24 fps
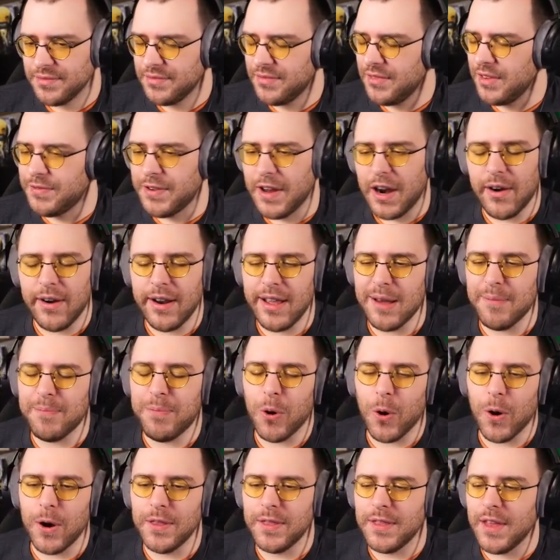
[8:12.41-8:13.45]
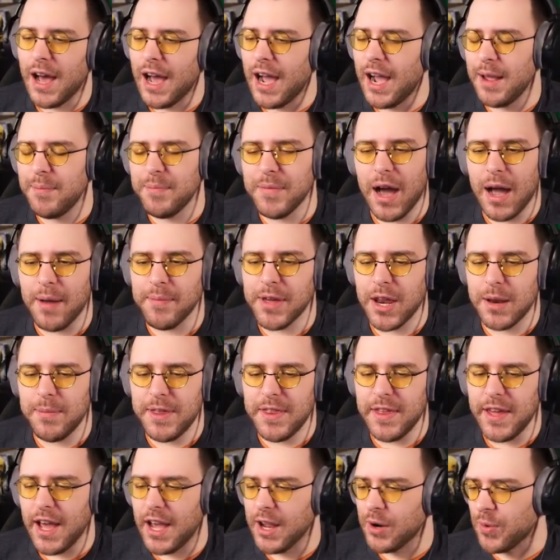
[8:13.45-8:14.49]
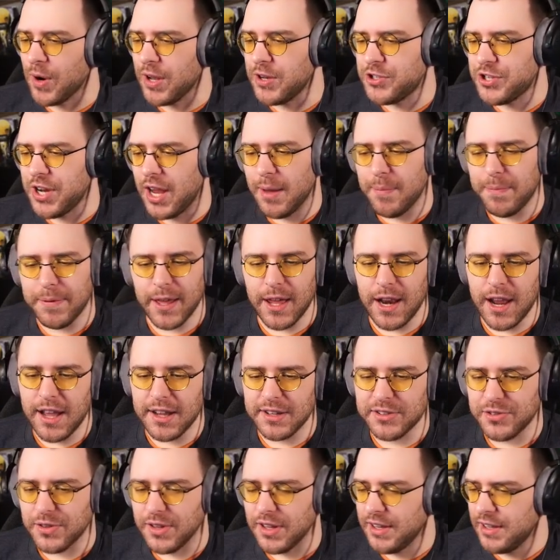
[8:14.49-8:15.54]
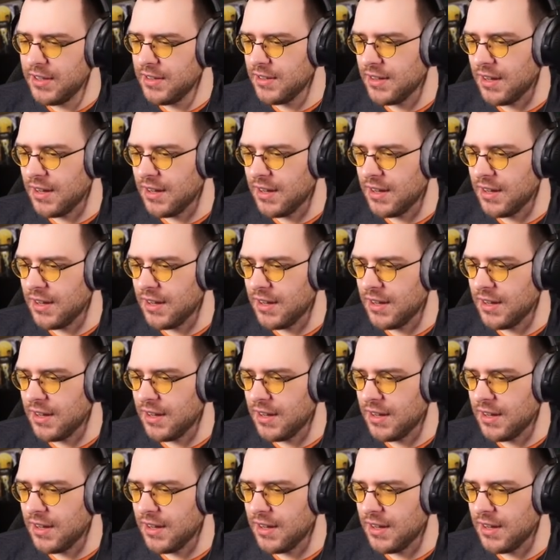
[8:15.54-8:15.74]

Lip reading: Very important. I'm gonna be the egg run champion, actually.